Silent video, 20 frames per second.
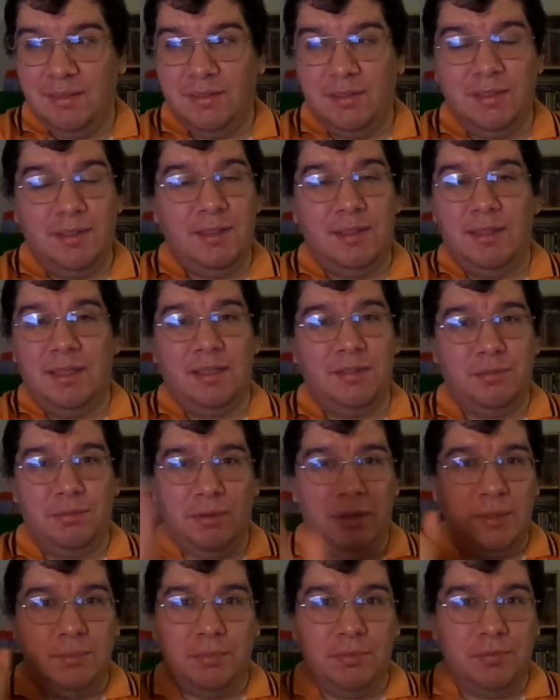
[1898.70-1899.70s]
so that's
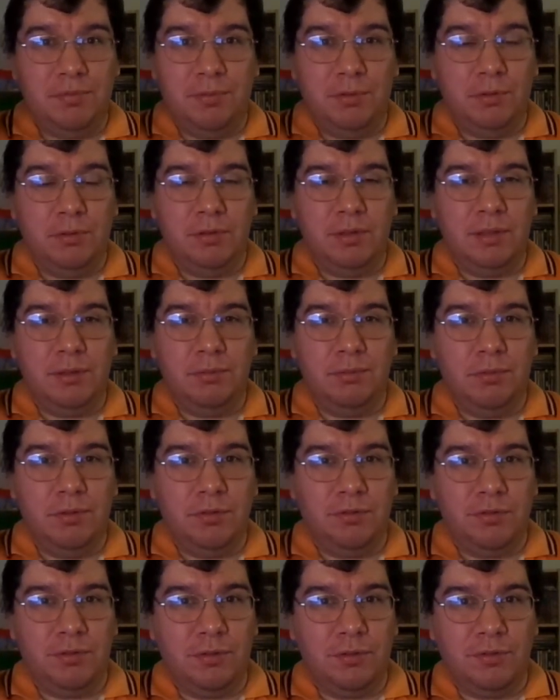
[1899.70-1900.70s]
why I prefer the
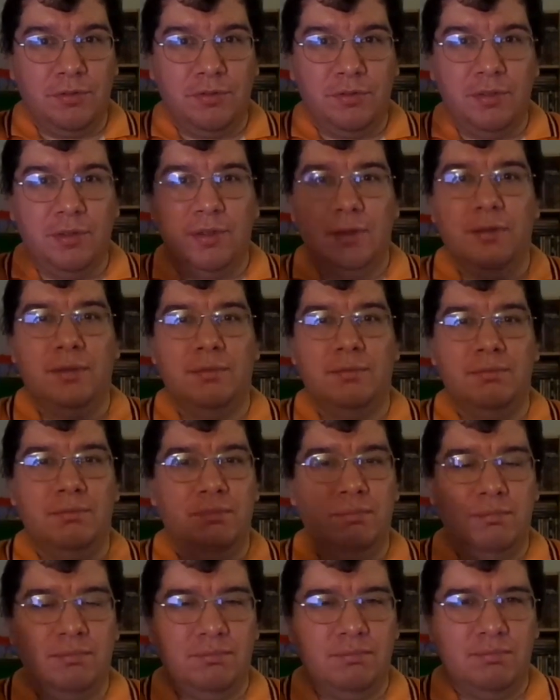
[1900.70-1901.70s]
original song
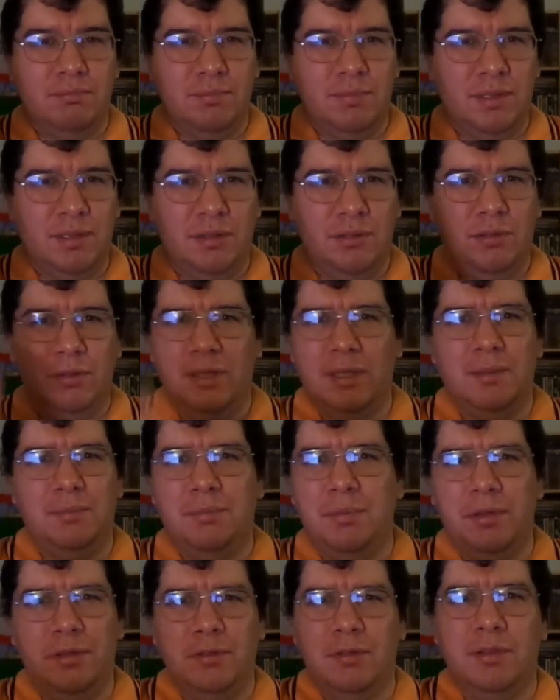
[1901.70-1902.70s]
a whole
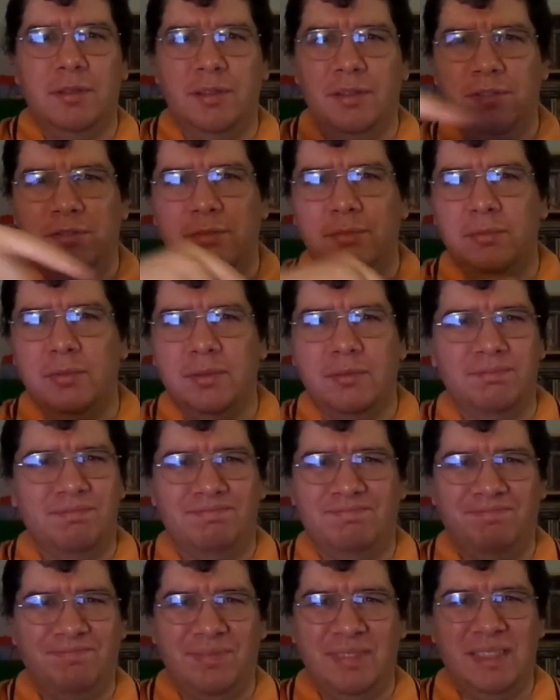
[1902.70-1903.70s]
lot better than this one.
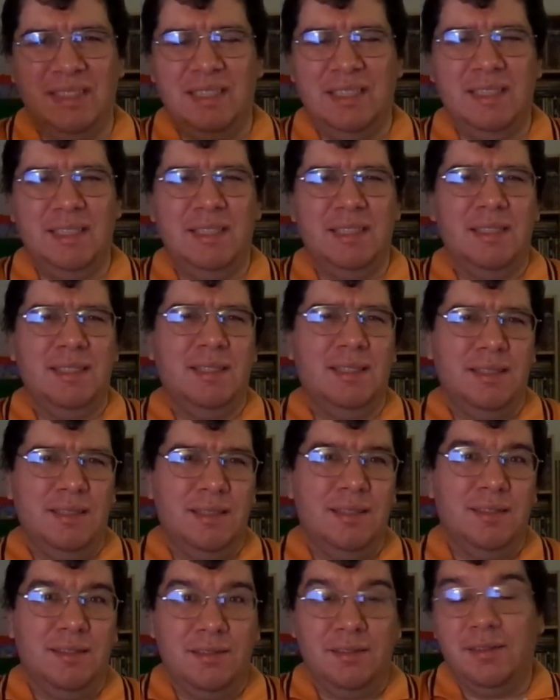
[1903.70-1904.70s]

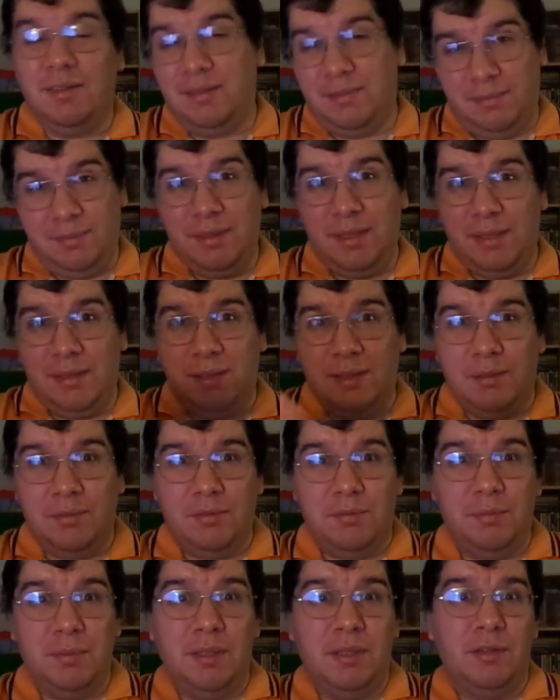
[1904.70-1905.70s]
So that
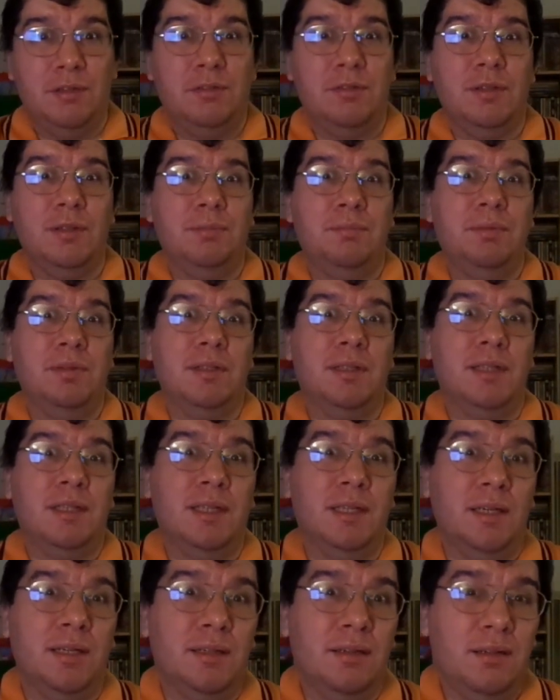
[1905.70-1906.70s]
was my other nitpick I
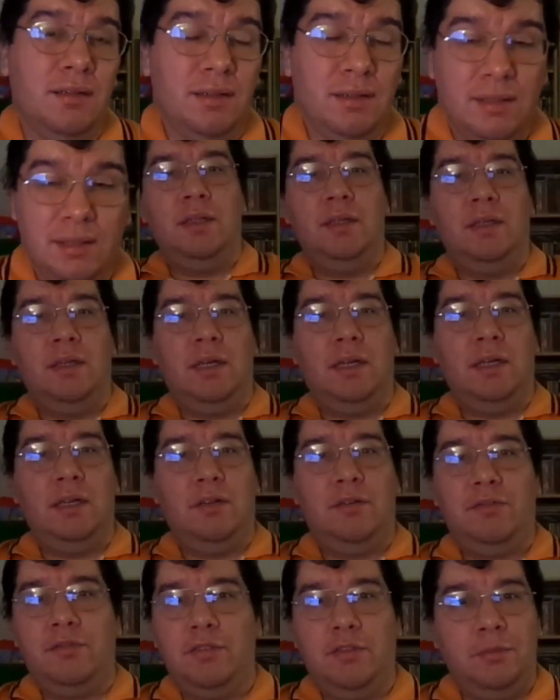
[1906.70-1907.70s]
had.
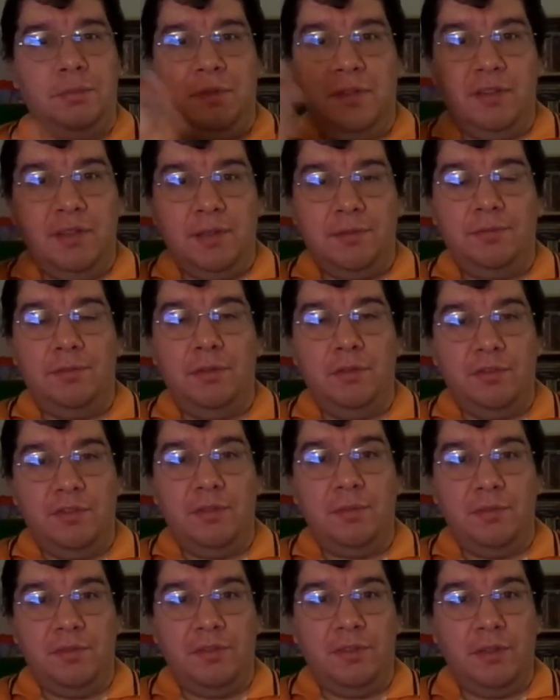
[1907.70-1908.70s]
I also hope the
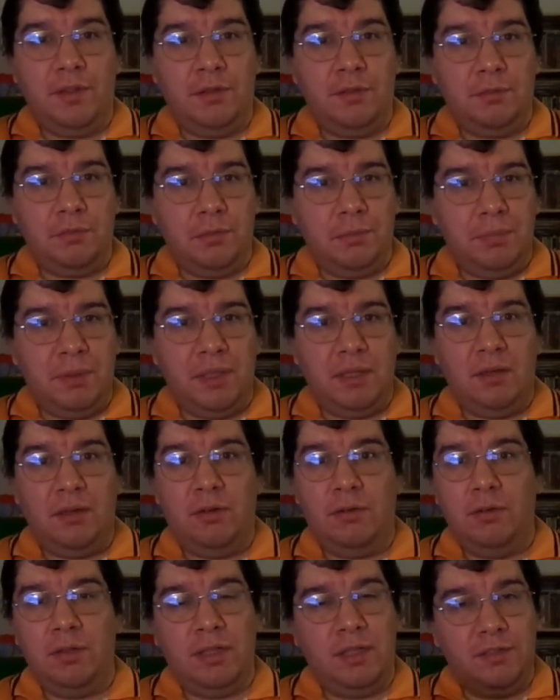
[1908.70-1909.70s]
nephews themselves will be a
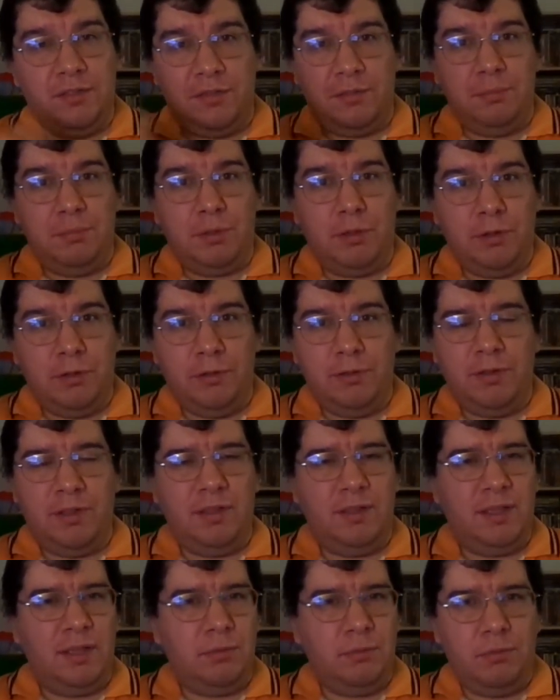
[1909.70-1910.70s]
whole lot smarter
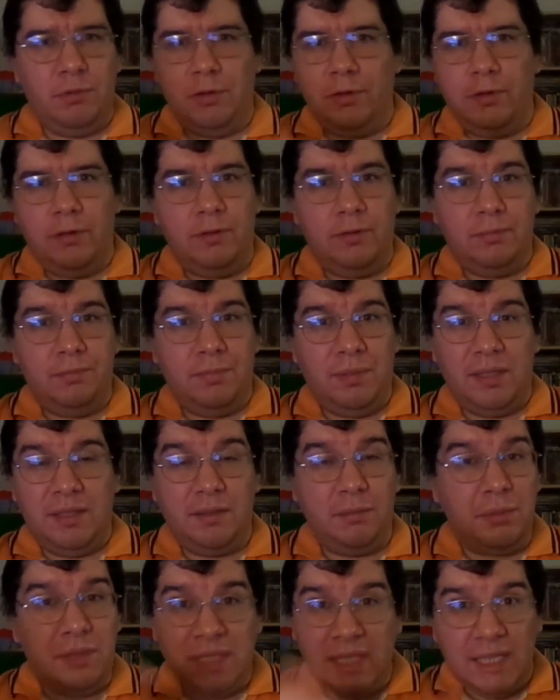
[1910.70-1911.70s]
than they were
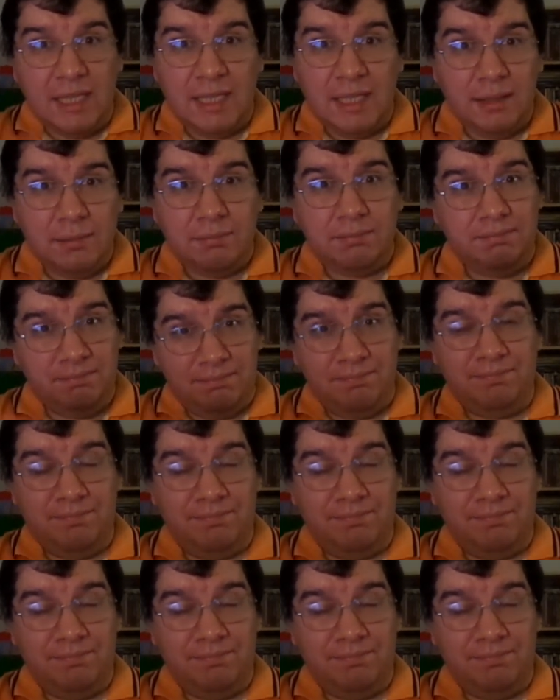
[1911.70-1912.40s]
at the beginning.